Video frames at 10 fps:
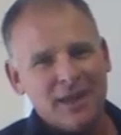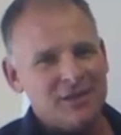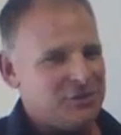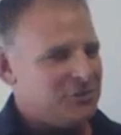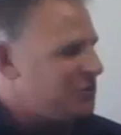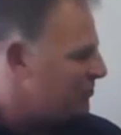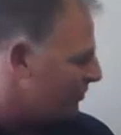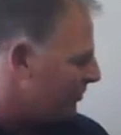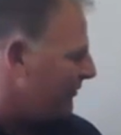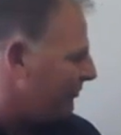as you
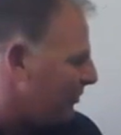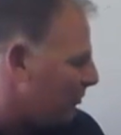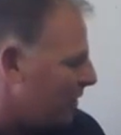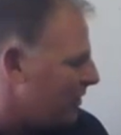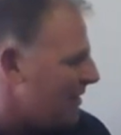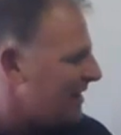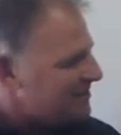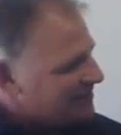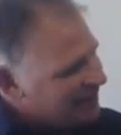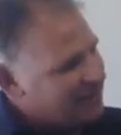journey from where you're at
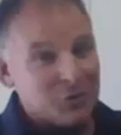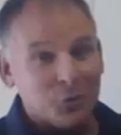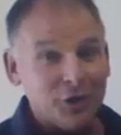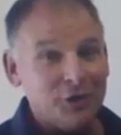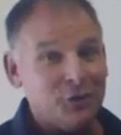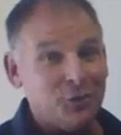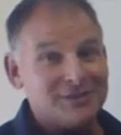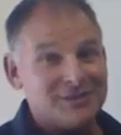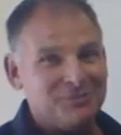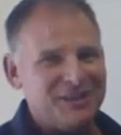today to where you
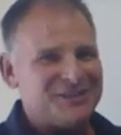want to be